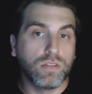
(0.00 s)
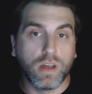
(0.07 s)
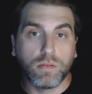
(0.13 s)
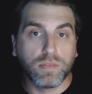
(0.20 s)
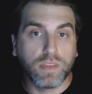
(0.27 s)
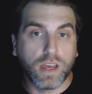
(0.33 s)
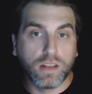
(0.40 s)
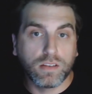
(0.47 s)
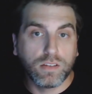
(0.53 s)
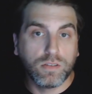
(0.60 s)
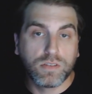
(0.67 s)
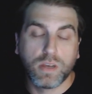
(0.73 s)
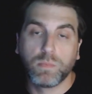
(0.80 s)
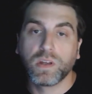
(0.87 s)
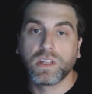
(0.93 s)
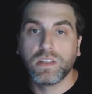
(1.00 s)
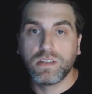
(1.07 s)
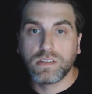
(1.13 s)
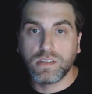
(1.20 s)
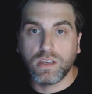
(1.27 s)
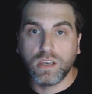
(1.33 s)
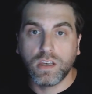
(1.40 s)
that you typically
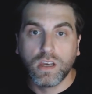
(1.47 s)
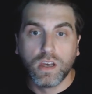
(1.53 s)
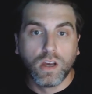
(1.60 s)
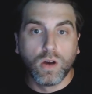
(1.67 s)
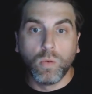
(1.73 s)
see.